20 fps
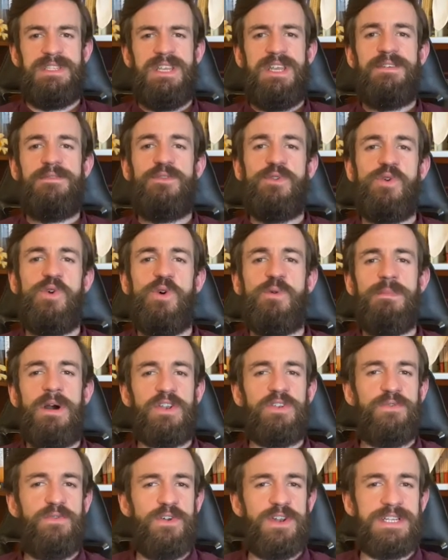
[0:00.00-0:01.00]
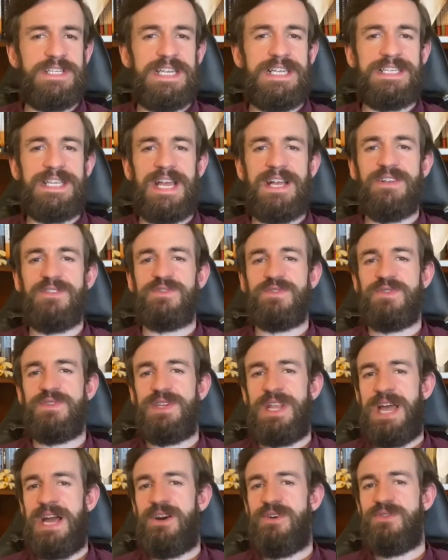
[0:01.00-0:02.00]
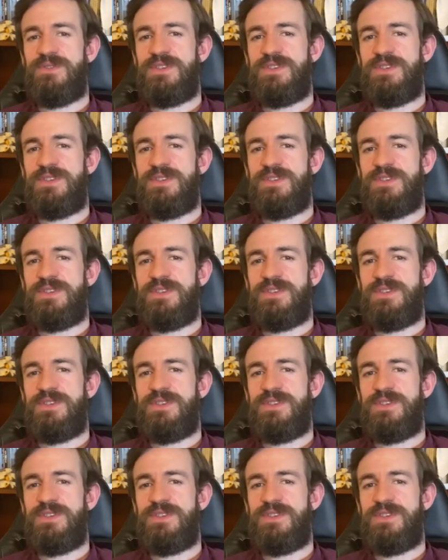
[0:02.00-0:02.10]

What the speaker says: For much fuller details on how